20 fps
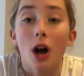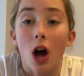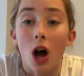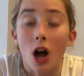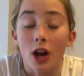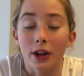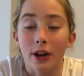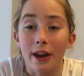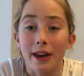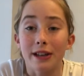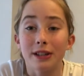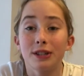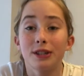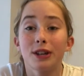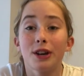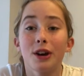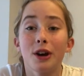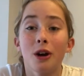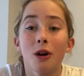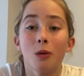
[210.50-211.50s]
Okay,
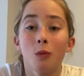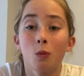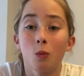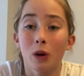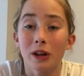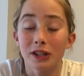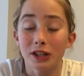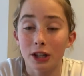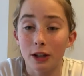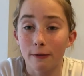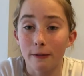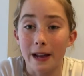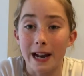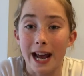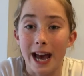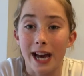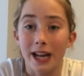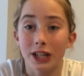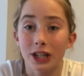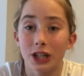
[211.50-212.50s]
so once you
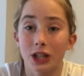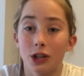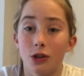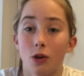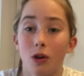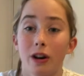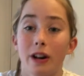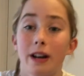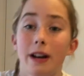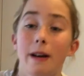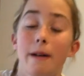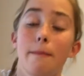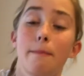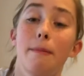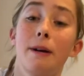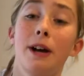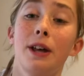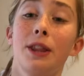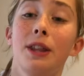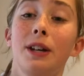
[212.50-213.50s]
finish, you're gonna
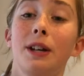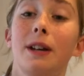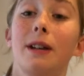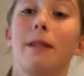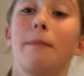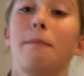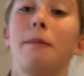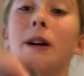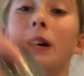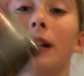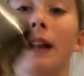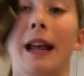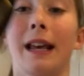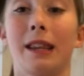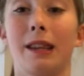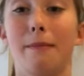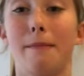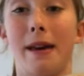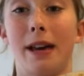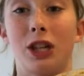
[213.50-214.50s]
put the put
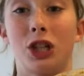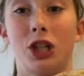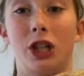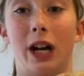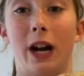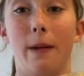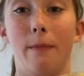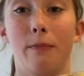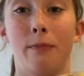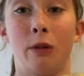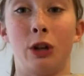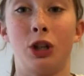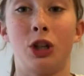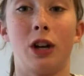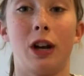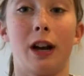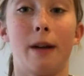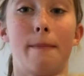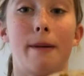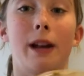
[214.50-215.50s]
like the mixture, but should
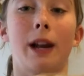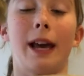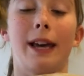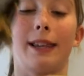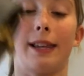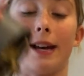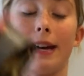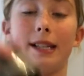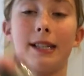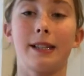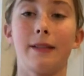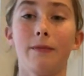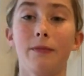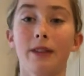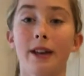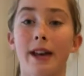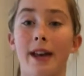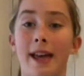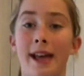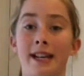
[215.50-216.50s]
look a bit like this,
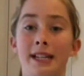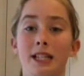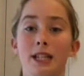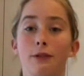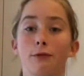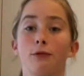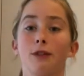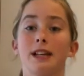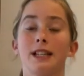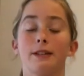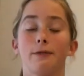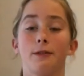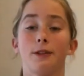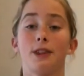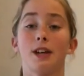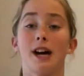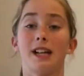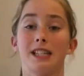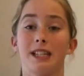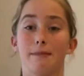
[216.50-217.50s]
into the freezer for
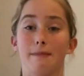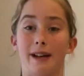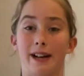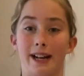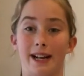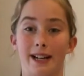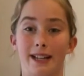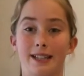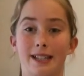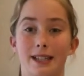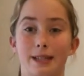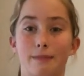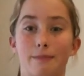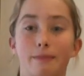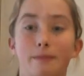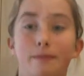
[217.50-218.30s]
30 minutes.